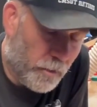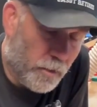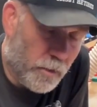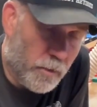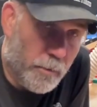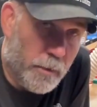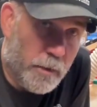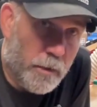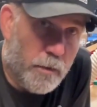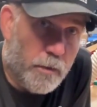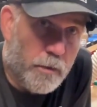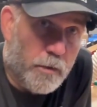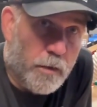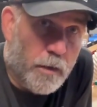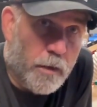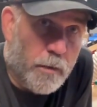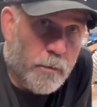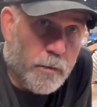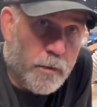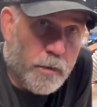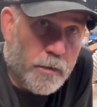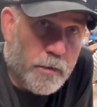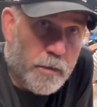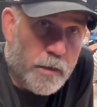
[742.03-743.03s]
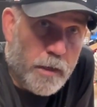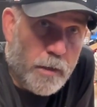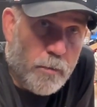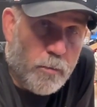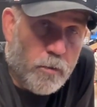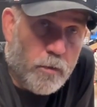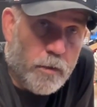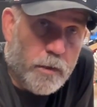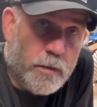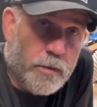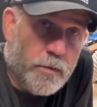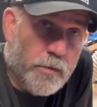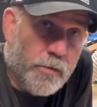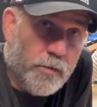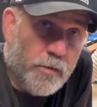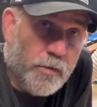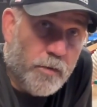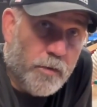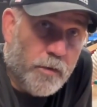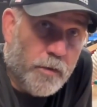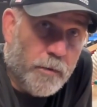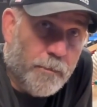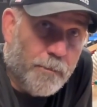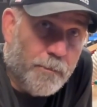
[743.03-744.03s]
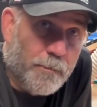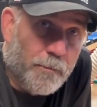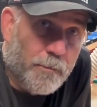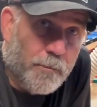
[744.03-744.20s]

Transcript: going to be the top of the table that you see.